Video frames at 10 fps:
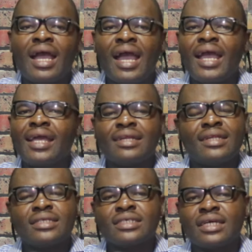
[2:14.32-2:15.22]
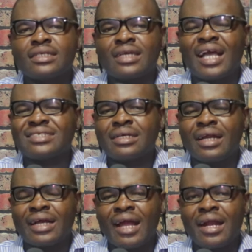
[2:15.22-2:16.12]
Hair in that case
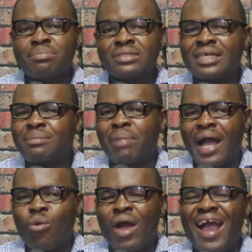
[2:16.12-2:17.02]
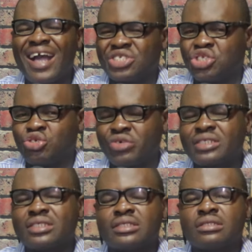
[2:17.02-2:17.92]
can represent power and
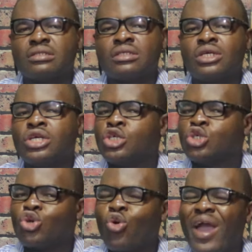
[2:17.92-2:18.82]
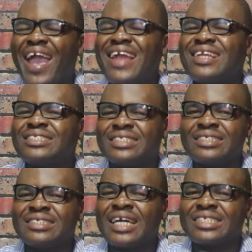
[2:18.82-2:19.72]
strength. So
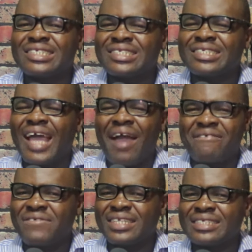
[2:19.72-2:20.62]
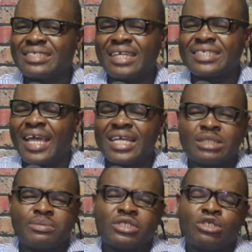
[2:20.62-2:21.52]
anything that is affecting that hair
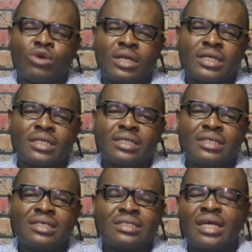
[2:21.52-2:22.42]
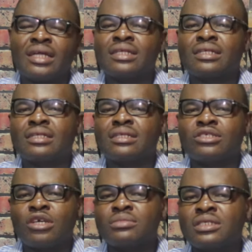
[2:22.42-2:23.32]
spiritually, then
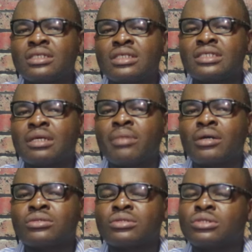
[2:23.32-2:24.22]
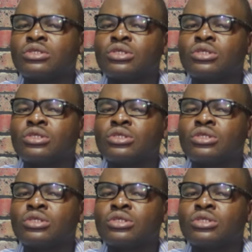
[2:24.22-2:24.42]
something is about